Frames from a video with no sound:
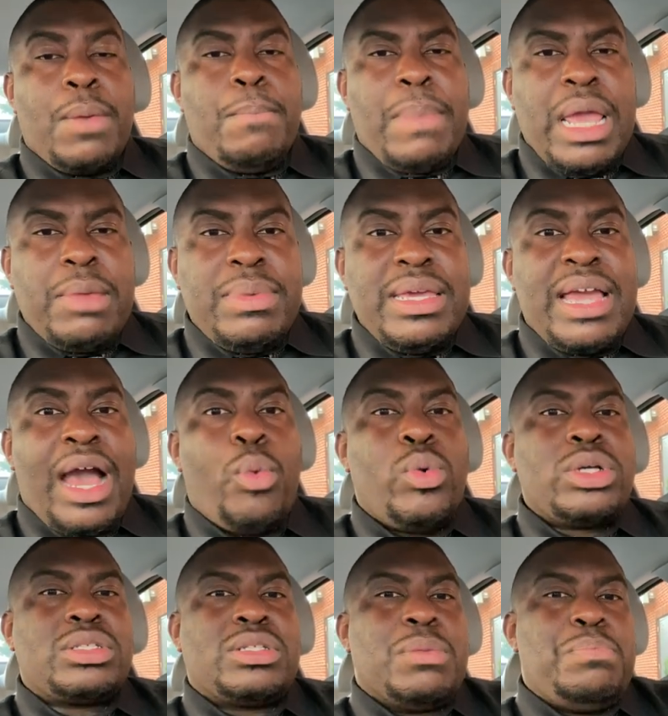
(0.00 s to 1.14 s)
Maybe God
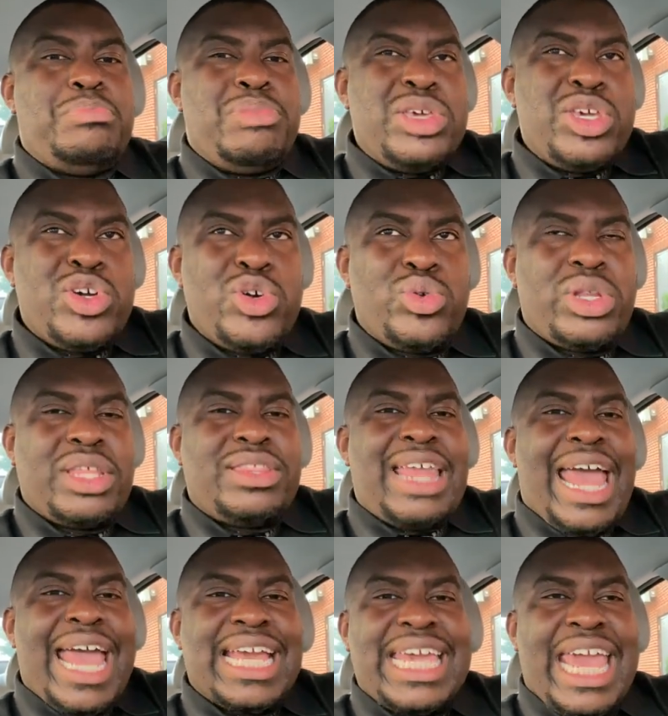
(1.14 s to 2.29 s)
wants to build
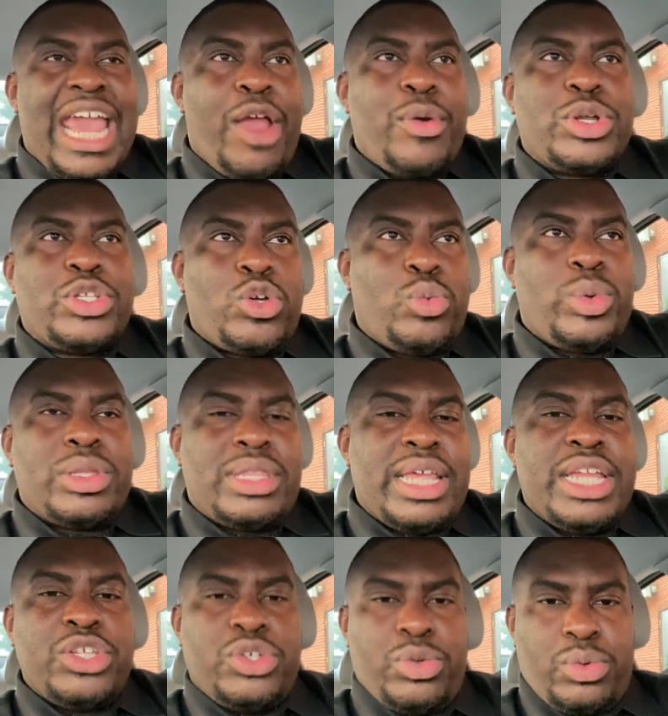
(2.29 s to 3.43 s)
that character
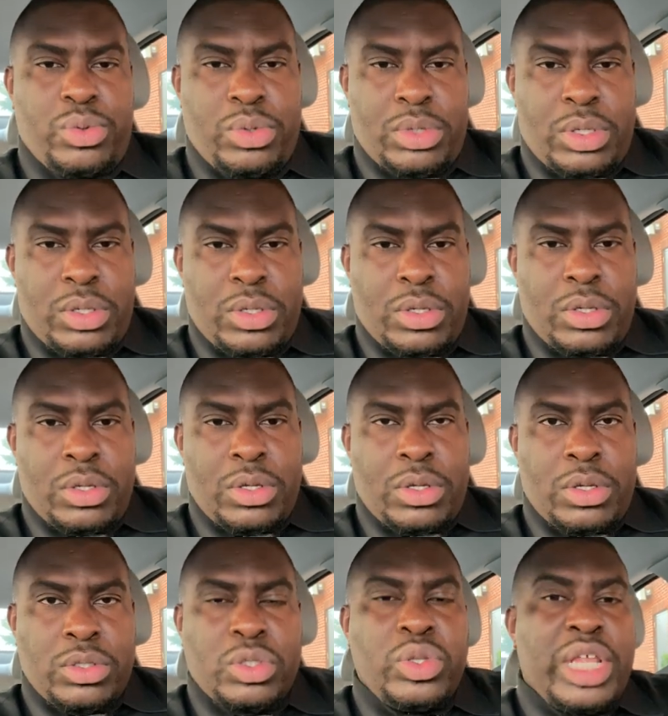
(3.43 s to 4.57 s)
within you
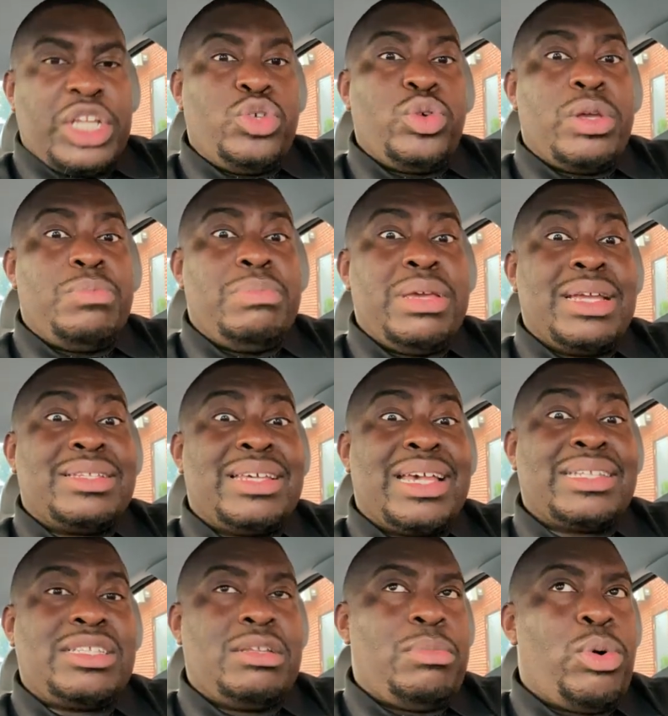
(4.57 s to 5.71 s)
so that you can be a
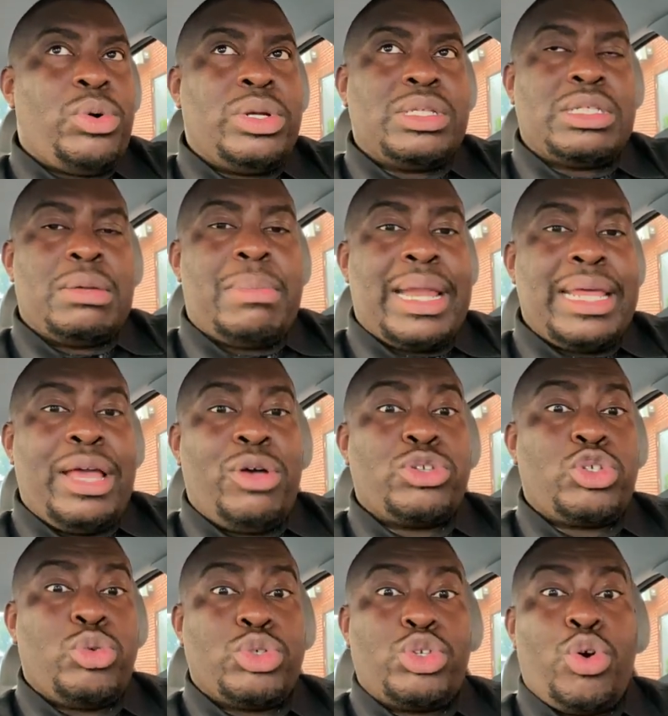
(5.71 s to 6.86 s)
testimony to somebody else
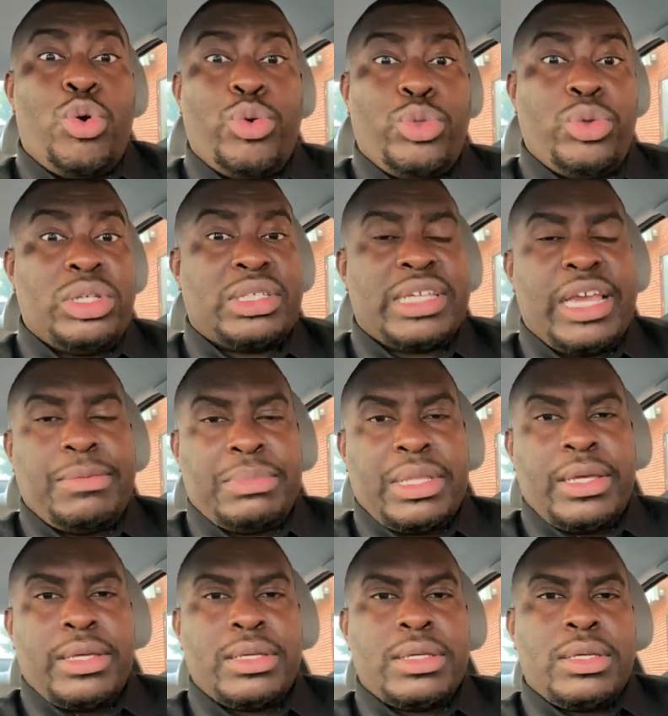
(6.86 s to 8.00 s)
who is going through the same
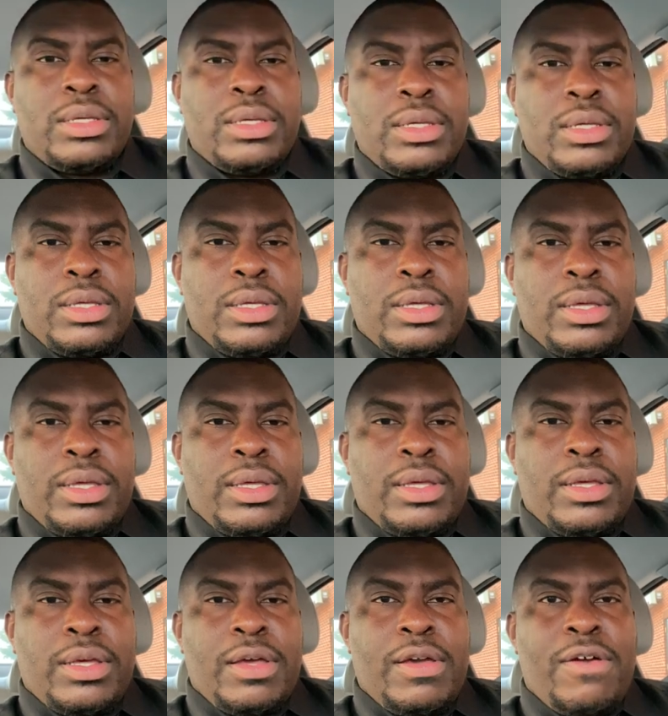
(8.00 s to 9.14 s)
thing.
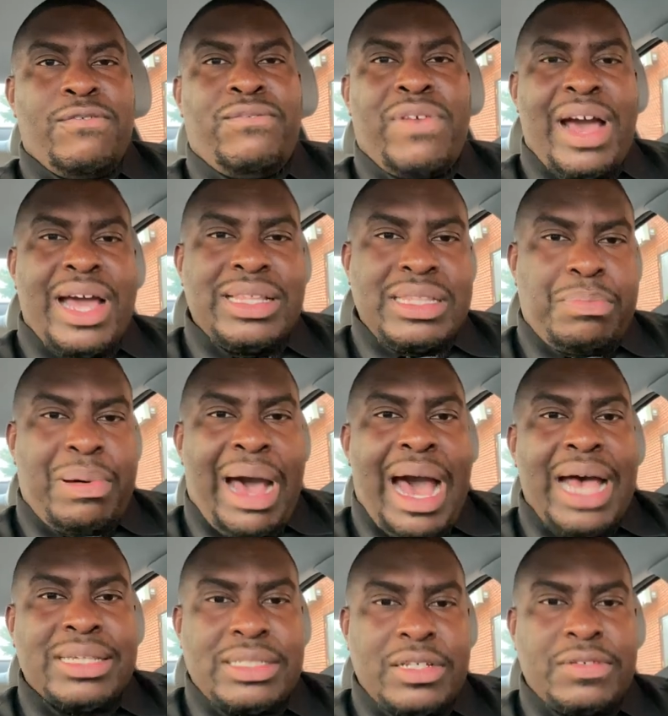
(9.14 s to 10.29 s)
Find the
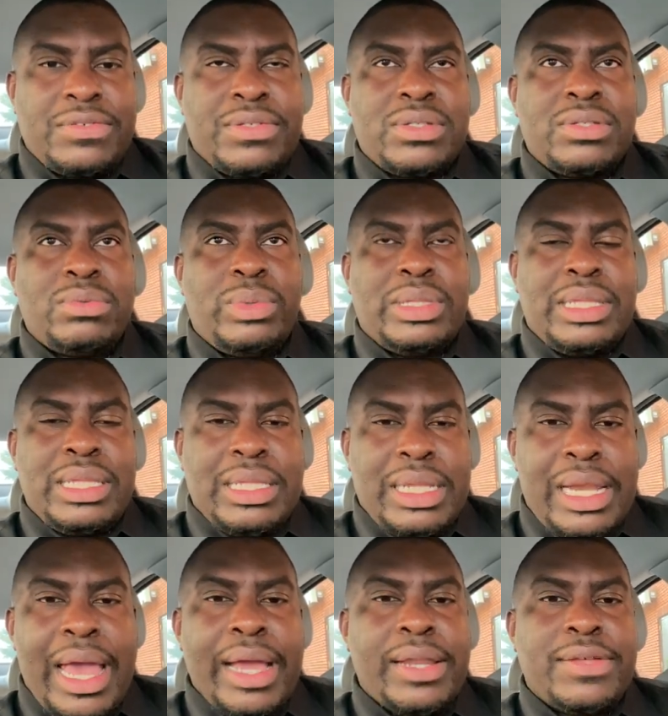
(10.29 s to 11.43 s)
positives within the
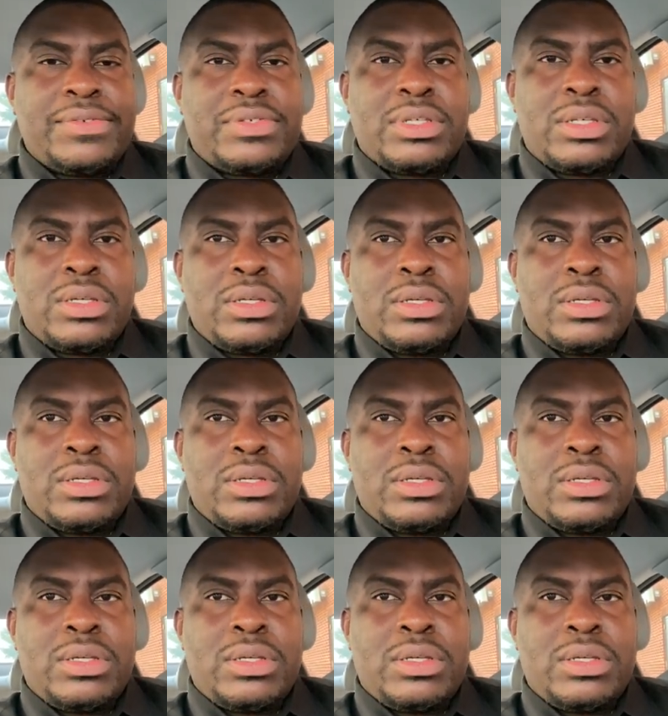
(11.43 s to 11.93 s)
negatives.